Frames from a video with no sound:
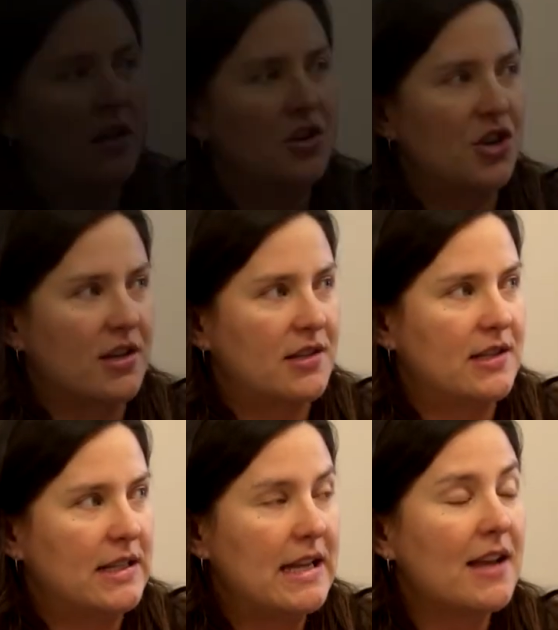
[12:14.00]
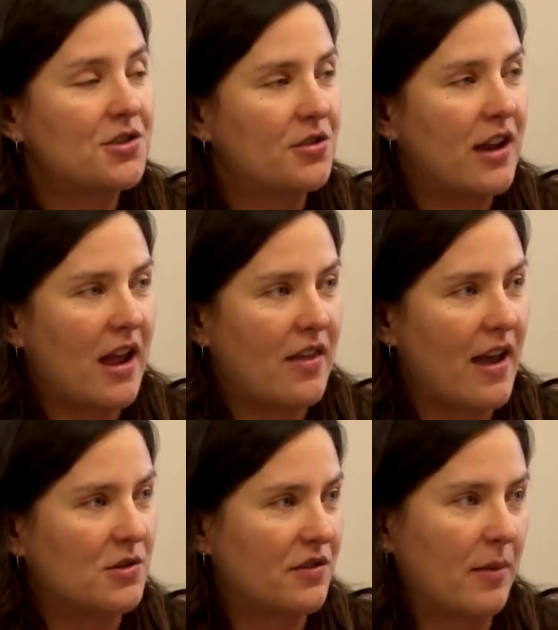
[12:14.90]
Just yesterday, the
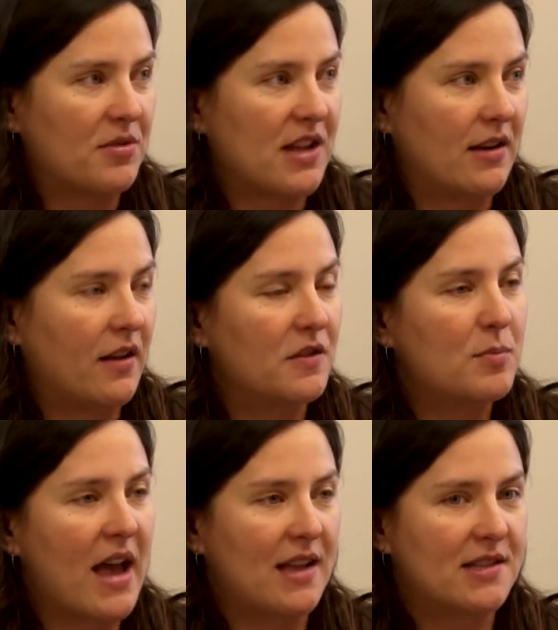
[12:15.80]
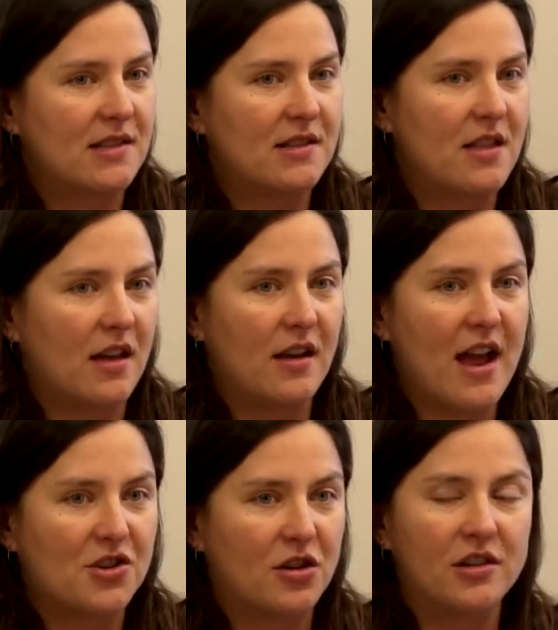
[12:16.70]
House of Representatives passed the
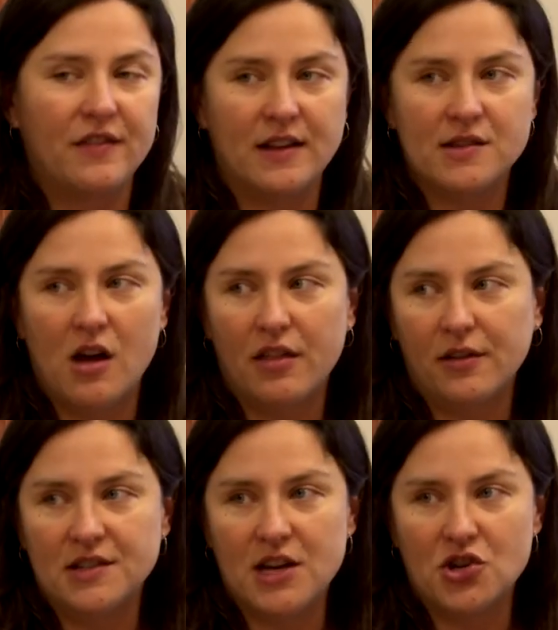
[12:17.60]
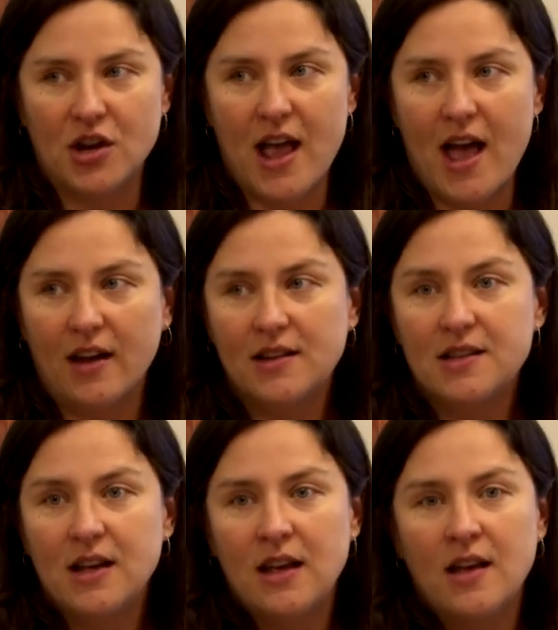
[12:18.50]
National Defense Authorization Act.
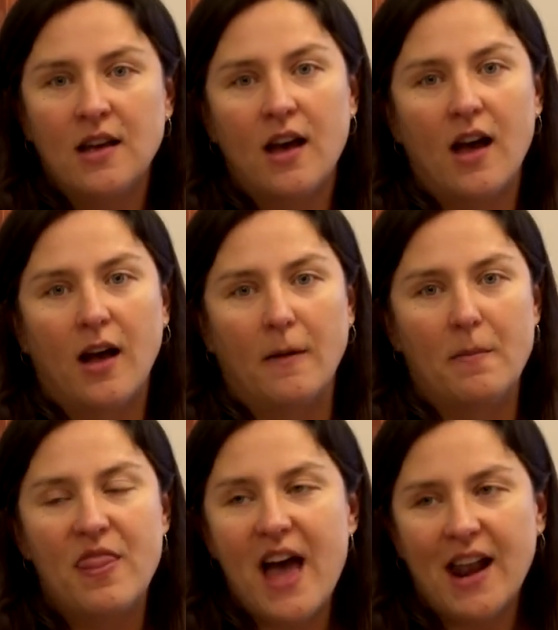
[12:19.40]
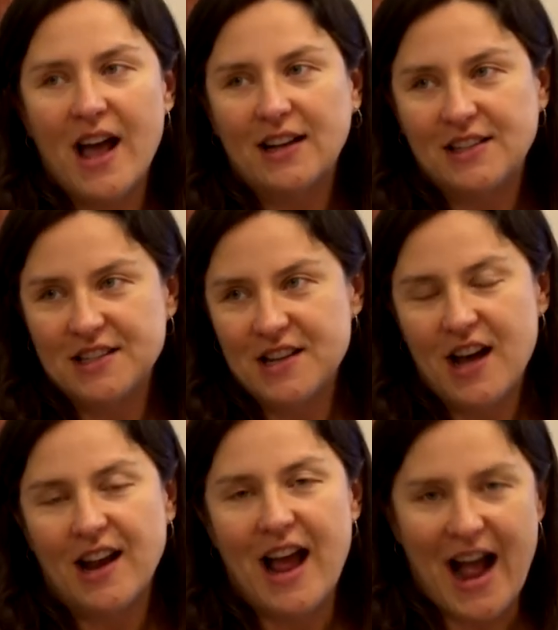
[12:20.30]
Um, that act does
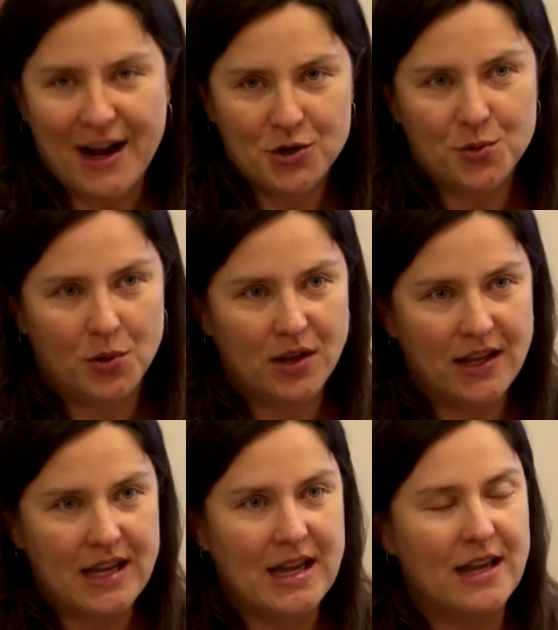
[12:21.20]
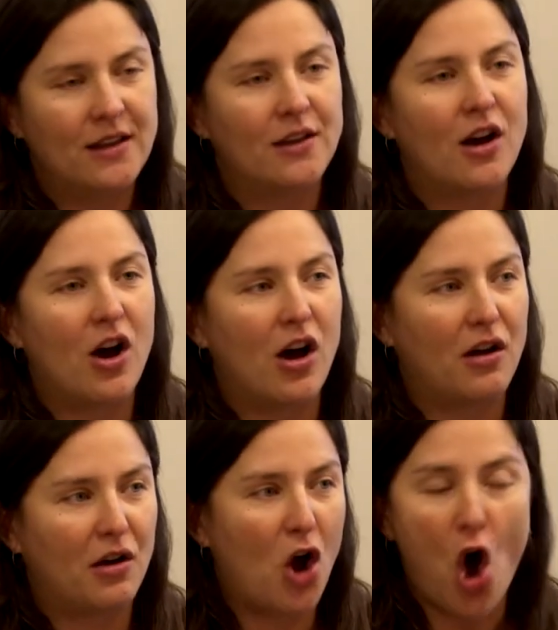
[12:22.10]
not actually uh,
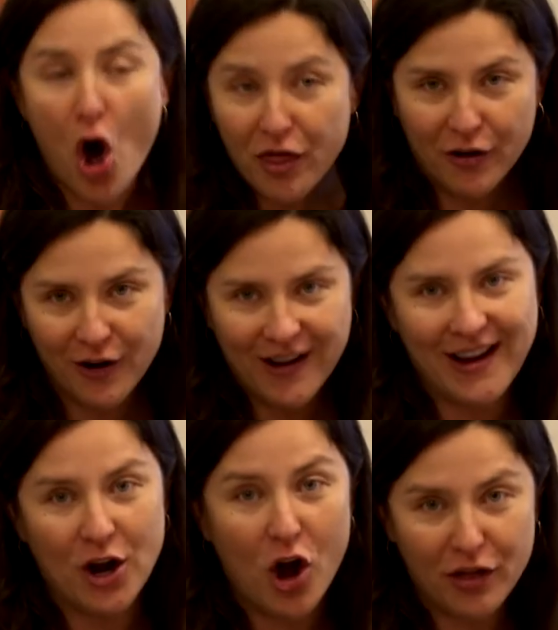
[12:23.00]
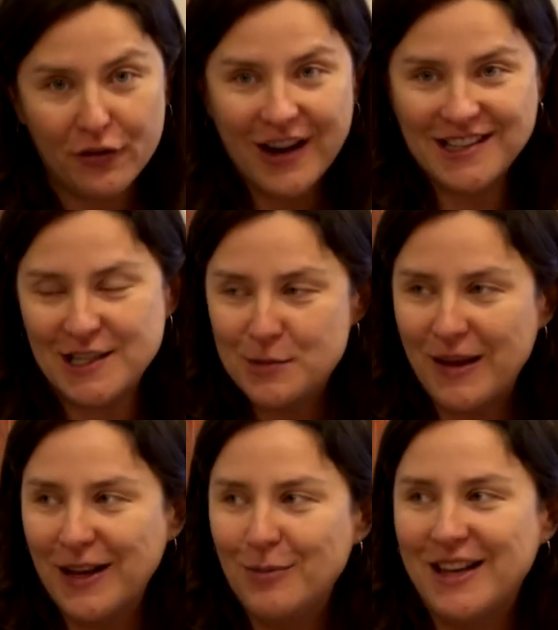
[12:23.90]
author, it authorizes
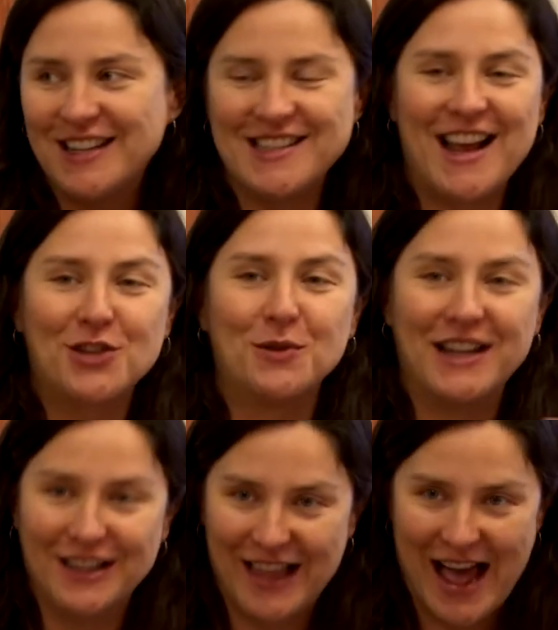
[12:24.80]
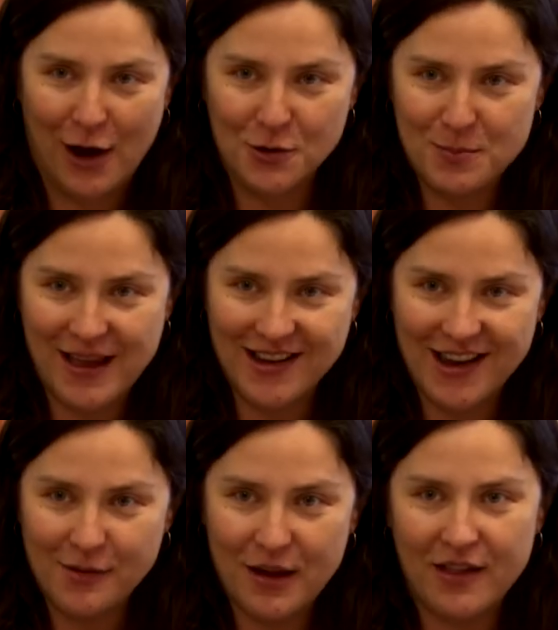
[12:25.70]
spending, but it doesn't actually allow
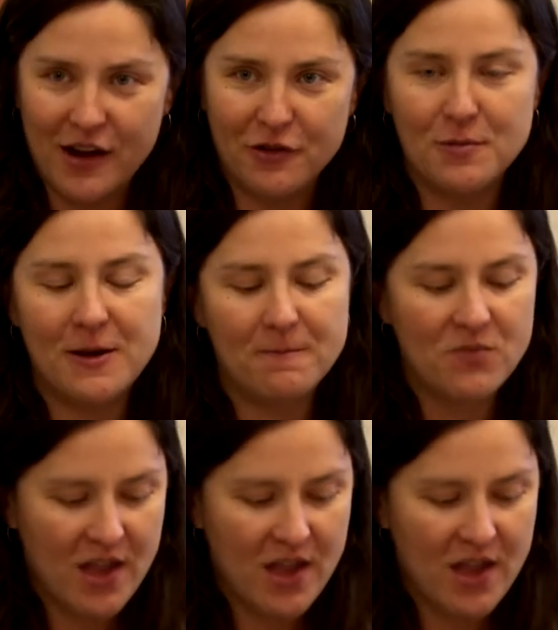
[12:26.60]
spending by the government.